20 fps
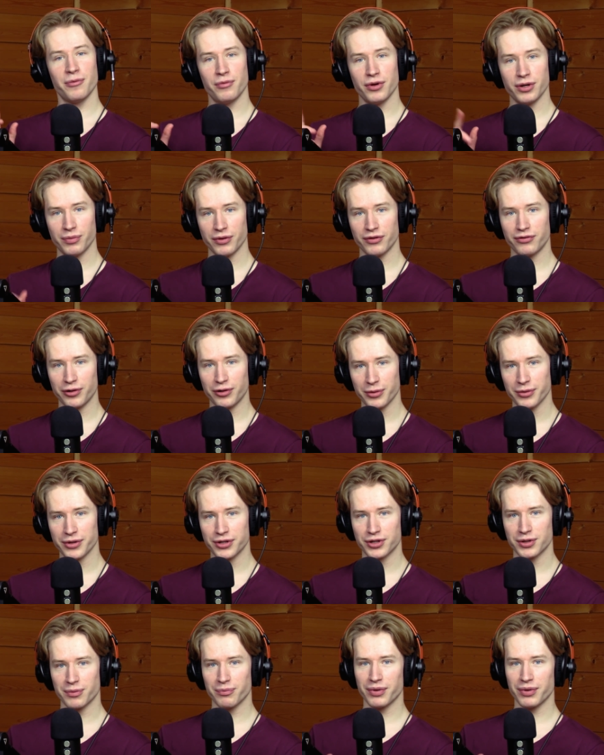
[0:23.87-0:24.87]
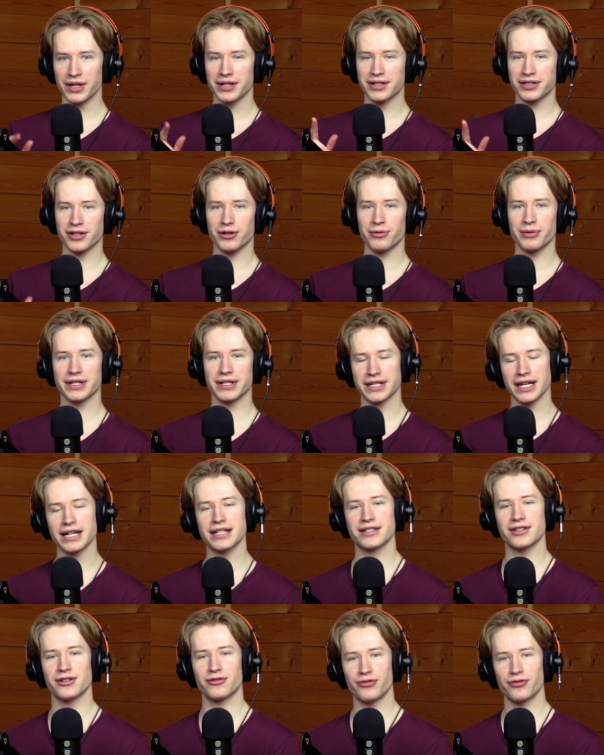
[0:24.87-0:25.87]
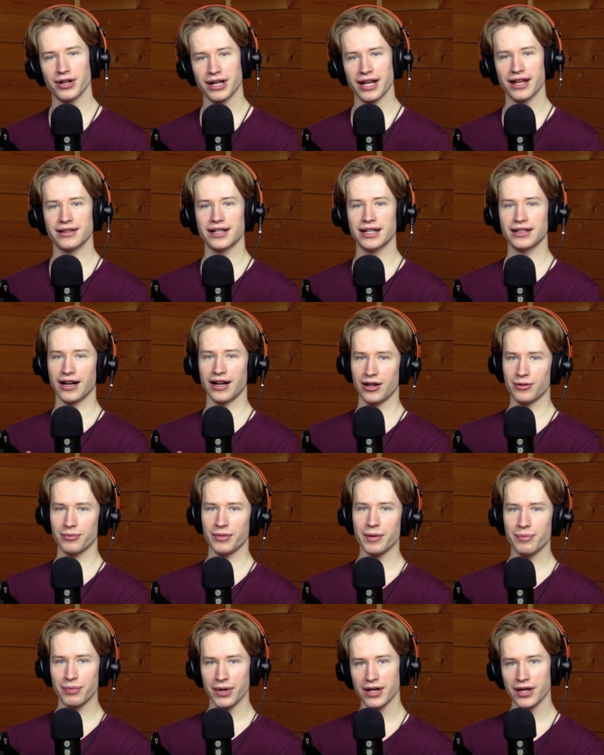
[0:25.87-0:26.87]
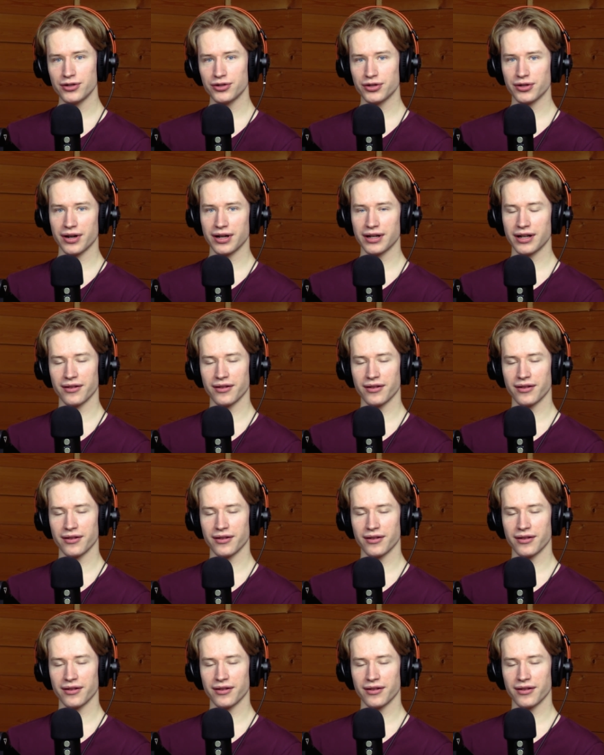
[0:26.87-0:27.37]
But before we jump in, as always, guys, don't forget that on my Patreon,